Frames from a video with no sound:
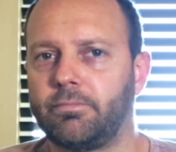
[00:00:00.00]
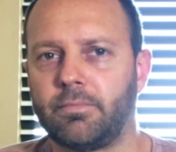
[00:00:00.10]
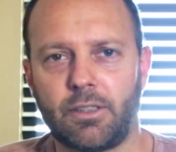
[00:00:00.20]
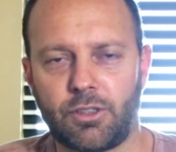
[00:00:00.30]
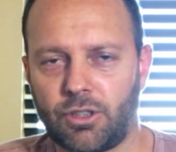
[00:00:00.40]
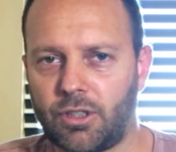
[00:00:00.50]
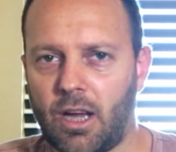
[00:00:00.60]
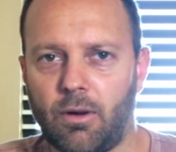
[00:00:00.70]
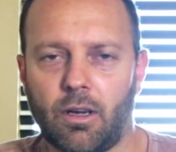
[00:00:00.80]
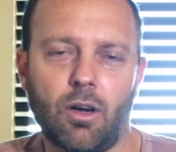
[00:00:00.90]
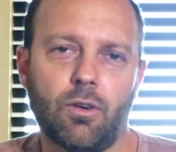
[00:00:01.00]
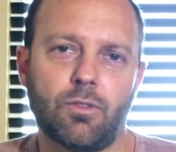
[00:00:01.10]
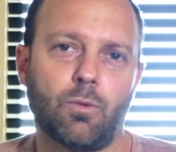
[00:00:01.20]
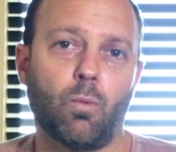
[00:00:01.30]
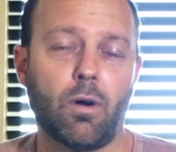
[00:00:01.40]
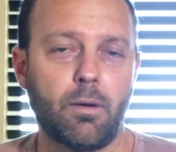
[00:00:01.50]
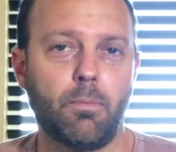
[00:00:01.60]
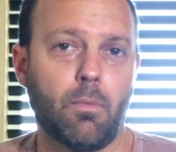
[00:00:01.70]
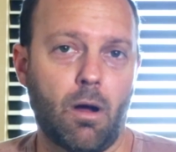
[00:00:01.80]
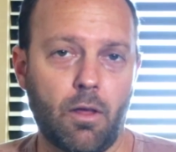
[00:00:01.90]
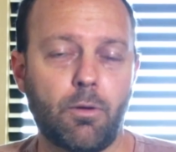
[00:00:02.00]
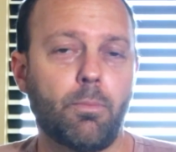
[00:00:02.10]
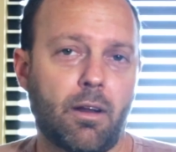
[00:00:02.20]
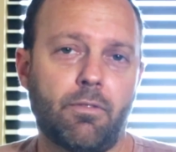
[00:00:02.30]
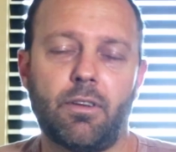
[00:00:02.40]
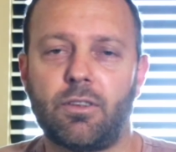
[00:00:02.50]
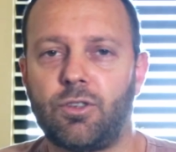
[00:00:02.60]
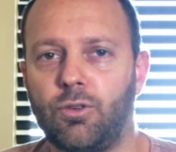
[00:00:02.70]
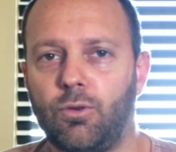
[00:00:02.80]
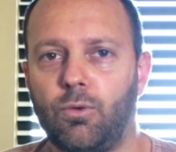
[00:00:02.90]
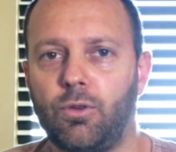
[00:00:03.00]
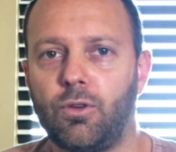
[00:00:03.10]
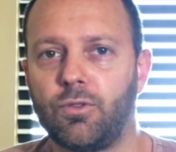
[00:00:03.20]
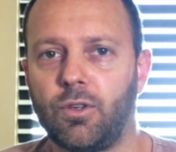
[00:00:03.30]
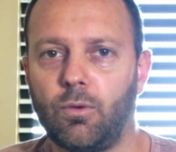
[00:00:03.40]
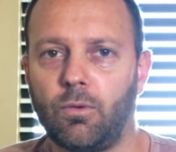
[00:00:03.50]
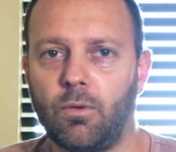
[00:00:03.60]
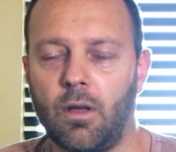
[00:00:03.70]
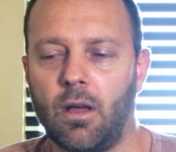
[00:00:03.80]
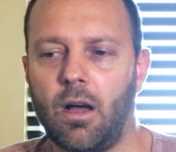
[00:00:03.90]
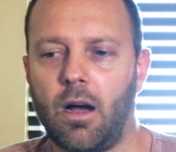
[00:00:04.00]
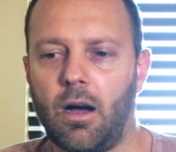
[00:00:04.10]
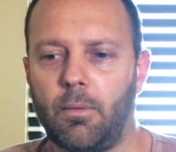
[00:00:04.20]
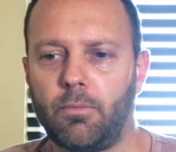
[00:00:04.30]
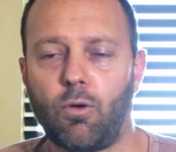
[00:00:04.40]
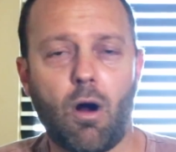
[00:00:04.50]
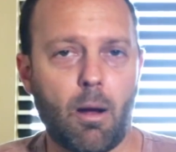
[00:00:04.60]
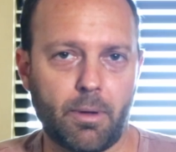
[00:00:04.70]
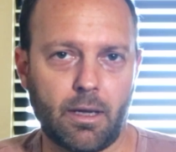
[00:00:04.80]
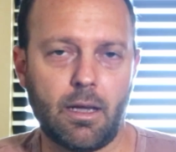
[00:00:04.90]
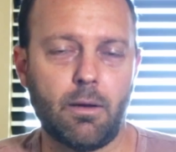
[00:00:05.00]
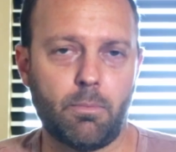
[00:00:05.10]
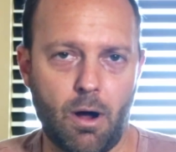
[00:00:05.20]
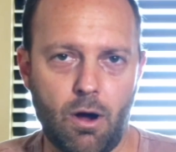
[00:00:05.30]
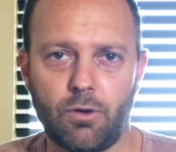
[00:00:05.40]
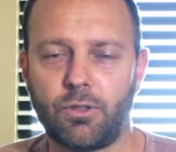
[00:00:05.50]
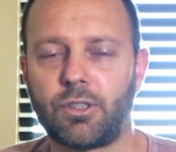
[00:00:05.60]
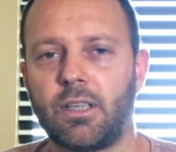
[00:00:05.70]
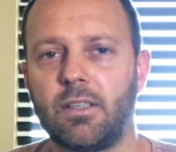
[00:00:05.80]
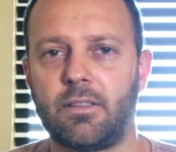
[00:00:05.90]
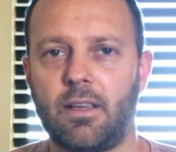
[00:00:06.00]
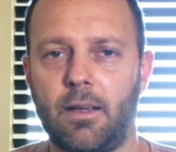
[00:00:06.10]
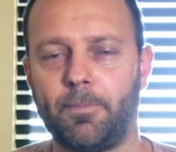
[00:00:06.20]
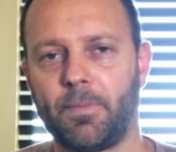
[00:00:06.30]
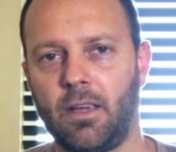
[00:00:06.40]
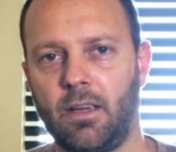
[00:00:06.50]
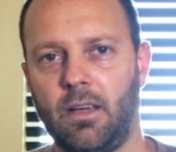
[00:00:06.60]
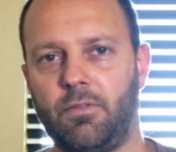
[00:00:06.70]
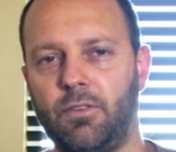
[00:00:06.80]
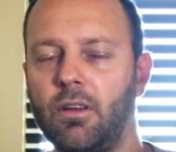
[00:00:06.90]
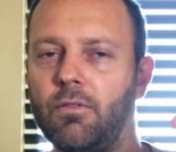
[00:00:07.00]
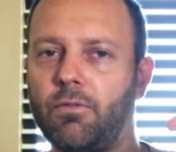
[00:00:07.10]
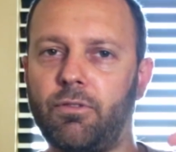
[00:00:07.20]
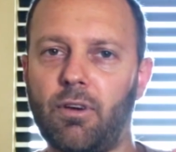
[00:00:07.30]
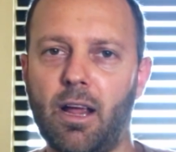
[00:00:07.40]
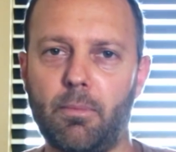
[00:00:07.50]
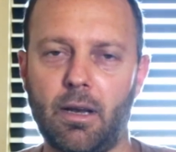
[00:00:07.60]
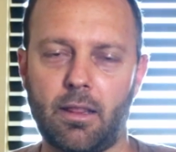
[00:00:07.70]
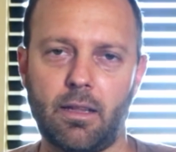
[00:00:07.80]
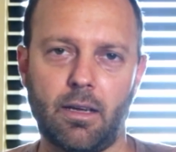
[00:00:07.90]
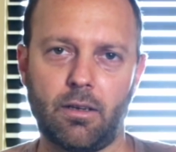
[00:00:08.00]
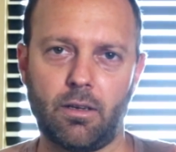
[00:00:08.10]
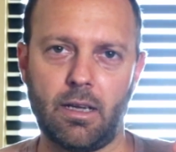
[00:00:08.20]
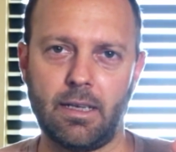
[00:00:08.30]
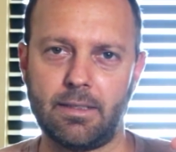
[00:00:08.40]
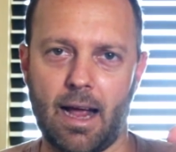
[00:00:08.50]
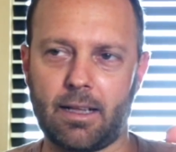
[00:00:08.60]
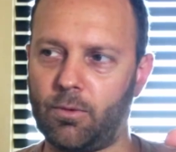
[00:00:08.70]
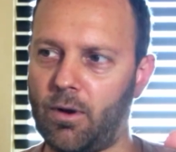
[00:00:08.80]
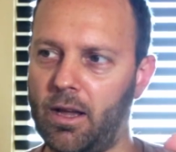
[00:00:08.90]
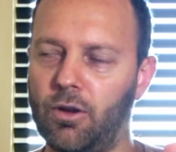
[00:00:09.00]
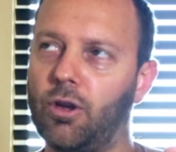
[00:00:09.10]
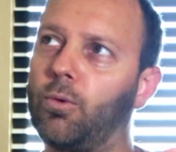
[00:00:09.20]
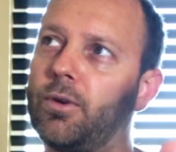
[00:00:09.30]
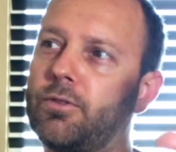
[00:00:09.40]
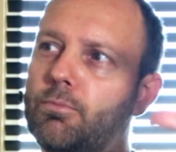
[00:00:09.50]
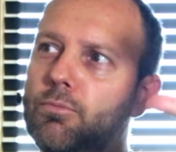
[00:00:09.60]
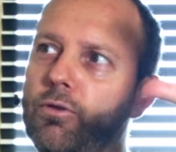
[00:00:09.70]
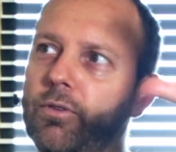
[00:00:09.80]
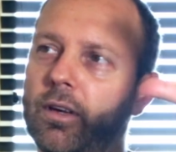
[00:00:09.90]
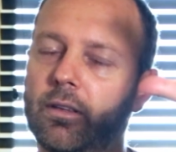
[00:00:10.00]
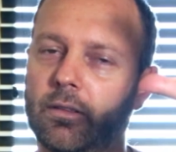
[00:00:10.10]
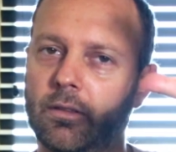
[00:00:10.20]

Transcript: It's just how it goes. One other benefit to using cropping in post is that if you didn't frame anything exactly right, you can always move it